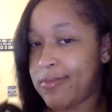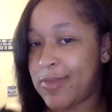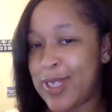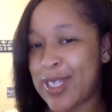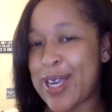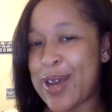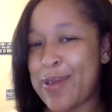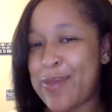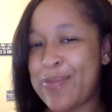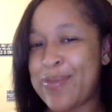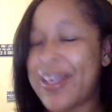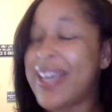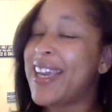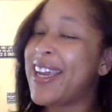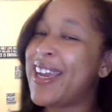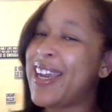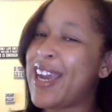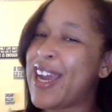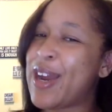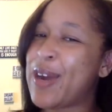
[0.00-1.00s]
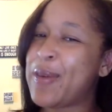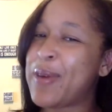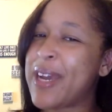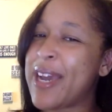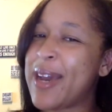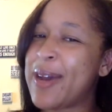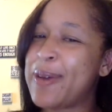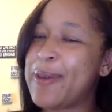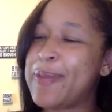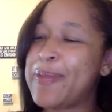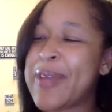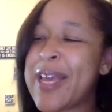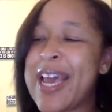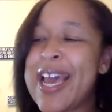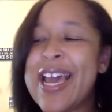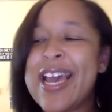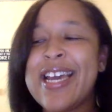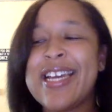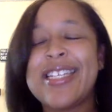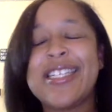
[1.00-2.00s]
So, here we go.
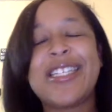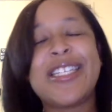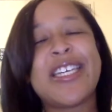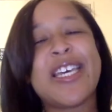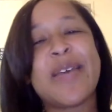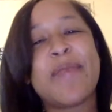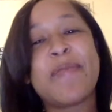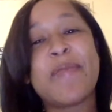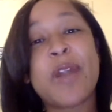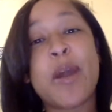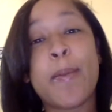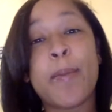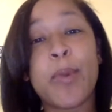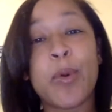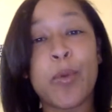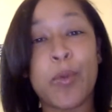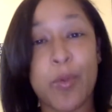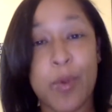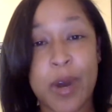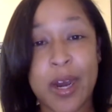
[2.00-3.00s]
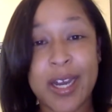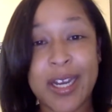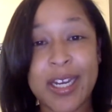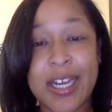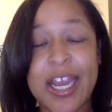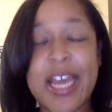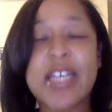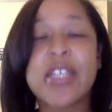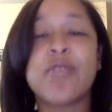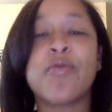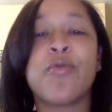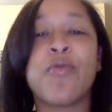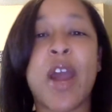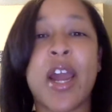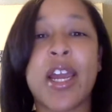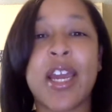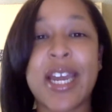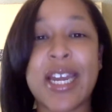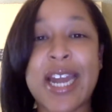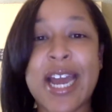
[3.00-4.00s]
Tip number one is
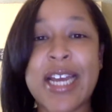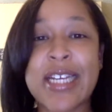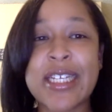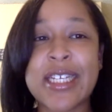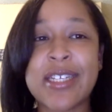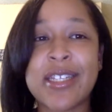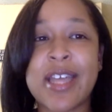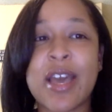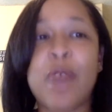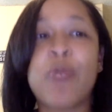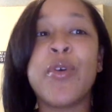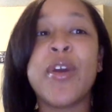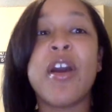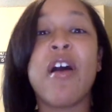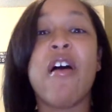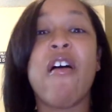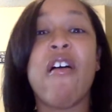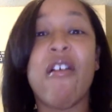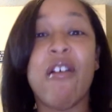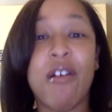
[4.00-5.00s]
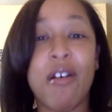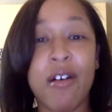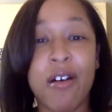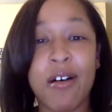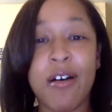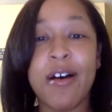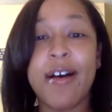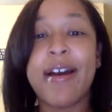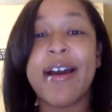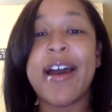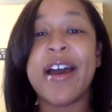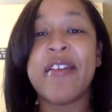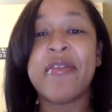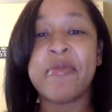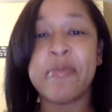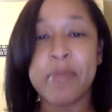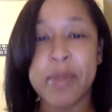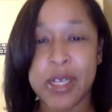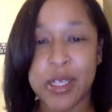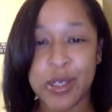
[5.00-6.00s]
recognizing that we all have
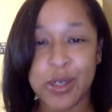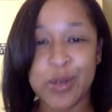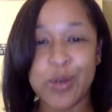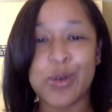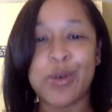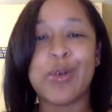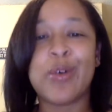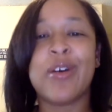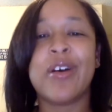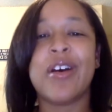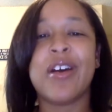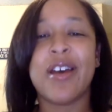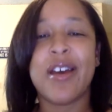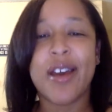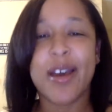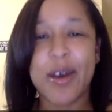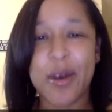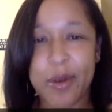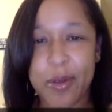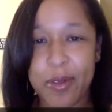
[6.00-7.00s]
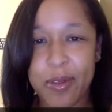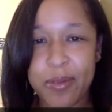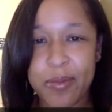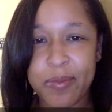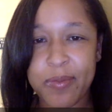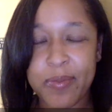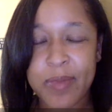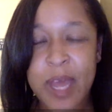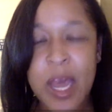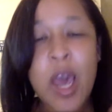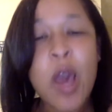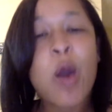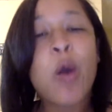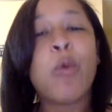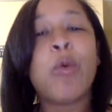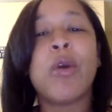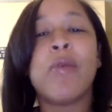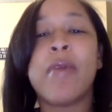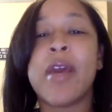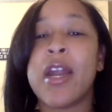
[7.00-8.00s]
mental health.
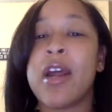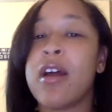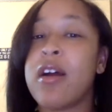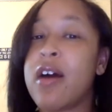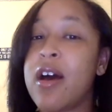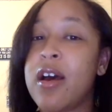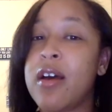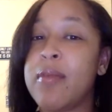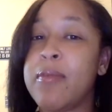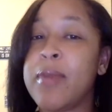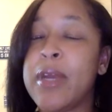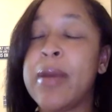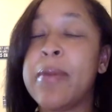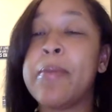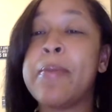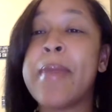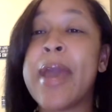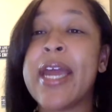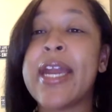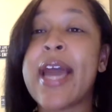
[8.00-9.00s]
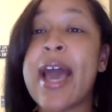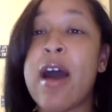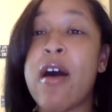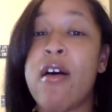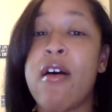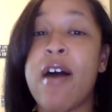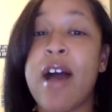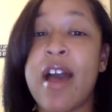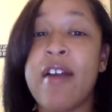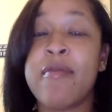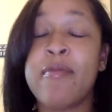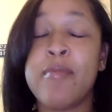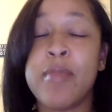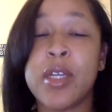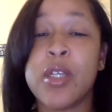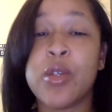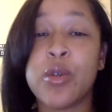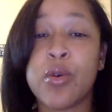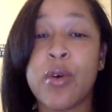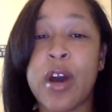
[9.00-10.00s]
We may not we may not all have
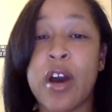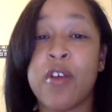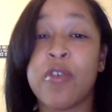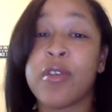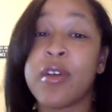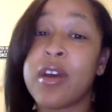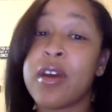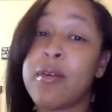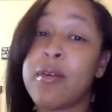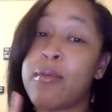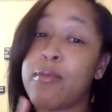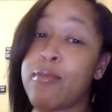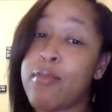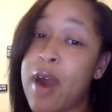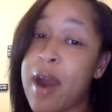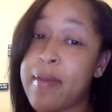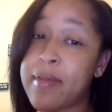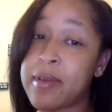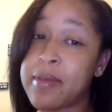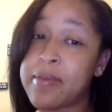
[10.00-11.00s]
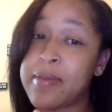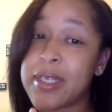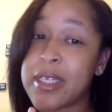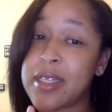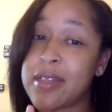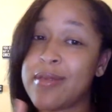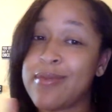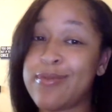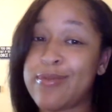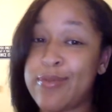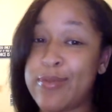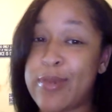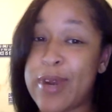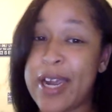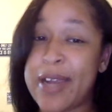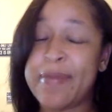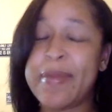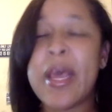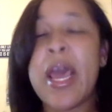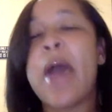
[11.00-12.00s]
mental health problems,
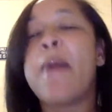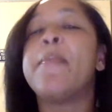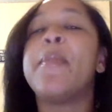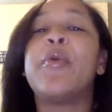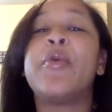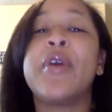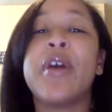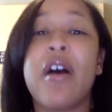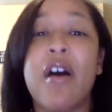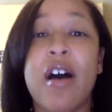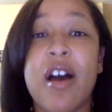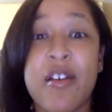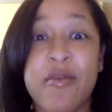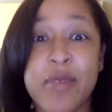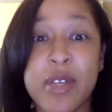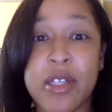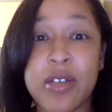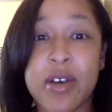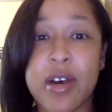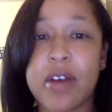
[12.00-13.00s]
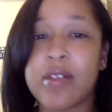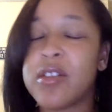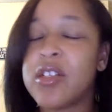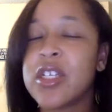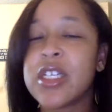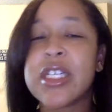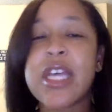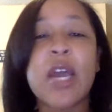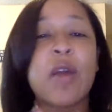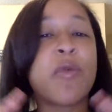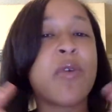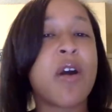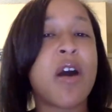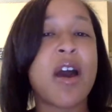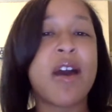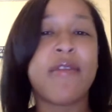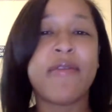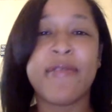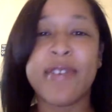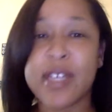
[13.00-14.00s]
right? But we all have mental health. Just like we all
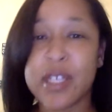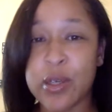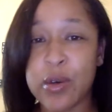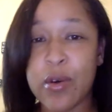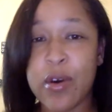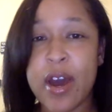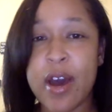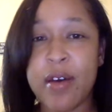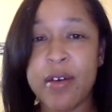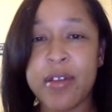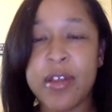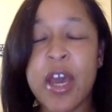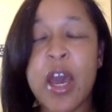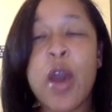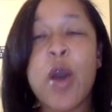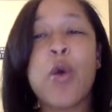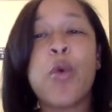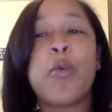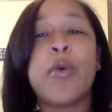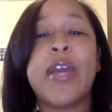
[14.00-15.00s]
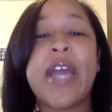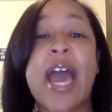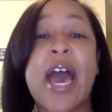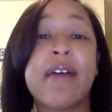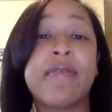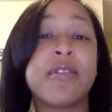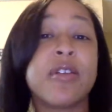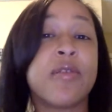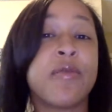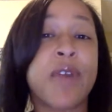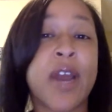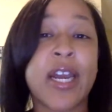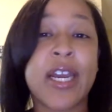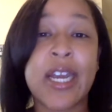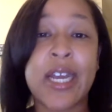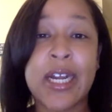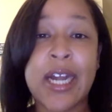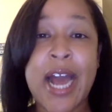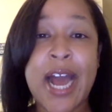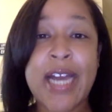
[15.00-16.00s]
have physical health, we have to
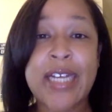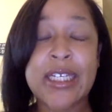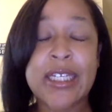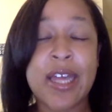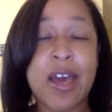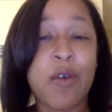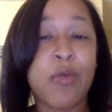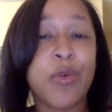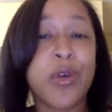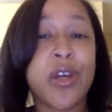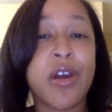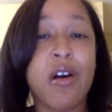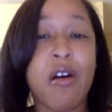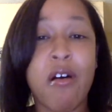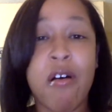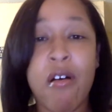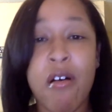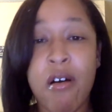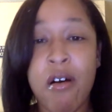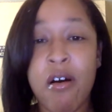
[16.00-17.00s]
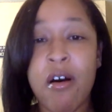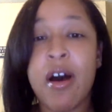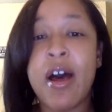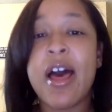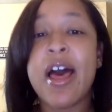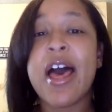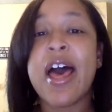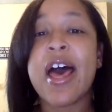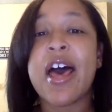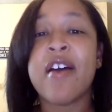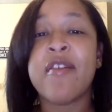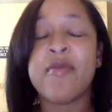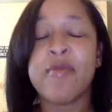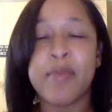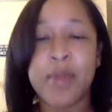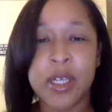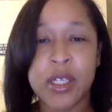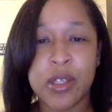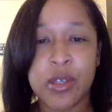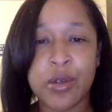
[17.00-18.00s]
recognize that we all have
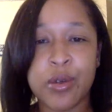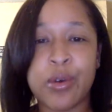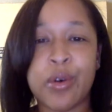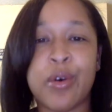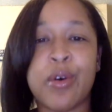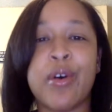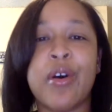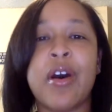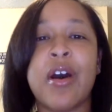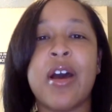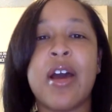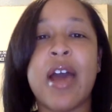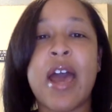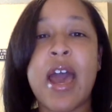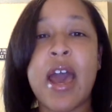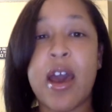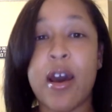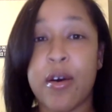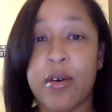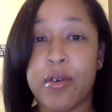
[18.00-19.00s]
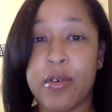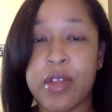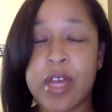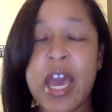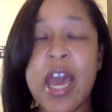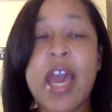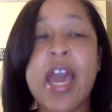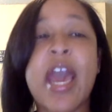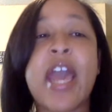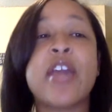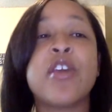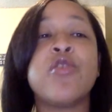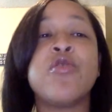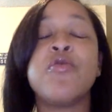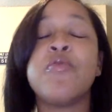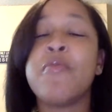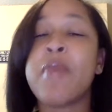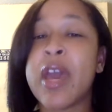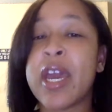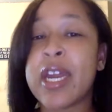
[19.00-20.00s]
mental health. And
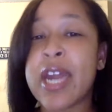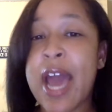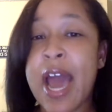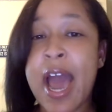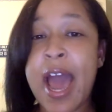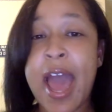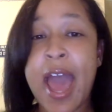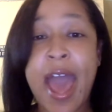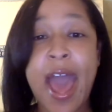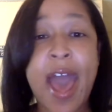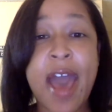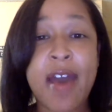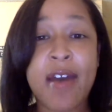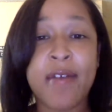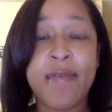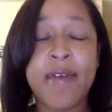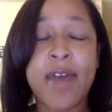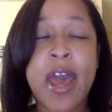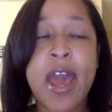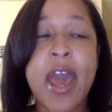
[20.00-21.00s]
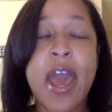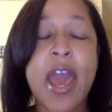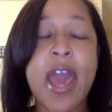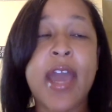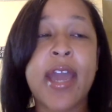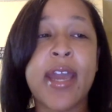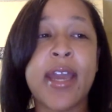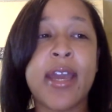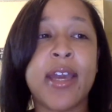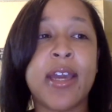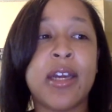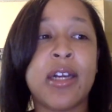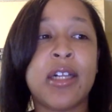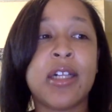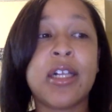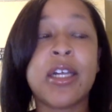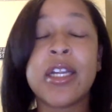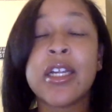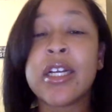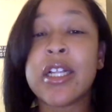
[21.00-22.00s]
you may not have a
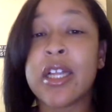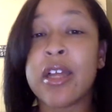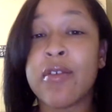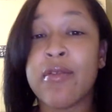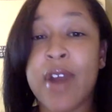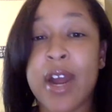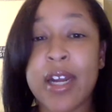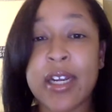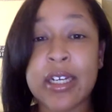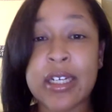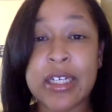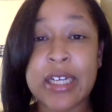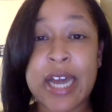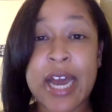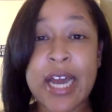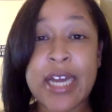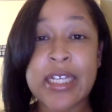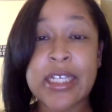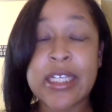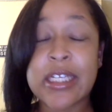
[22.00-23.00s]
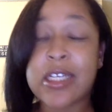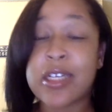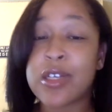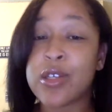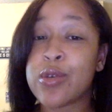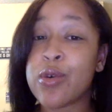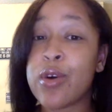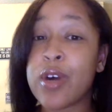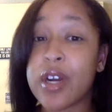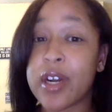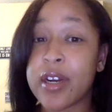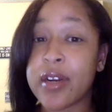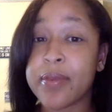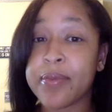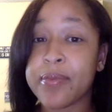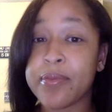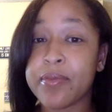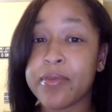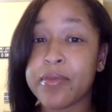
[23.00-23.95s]
clinically recognized disorder,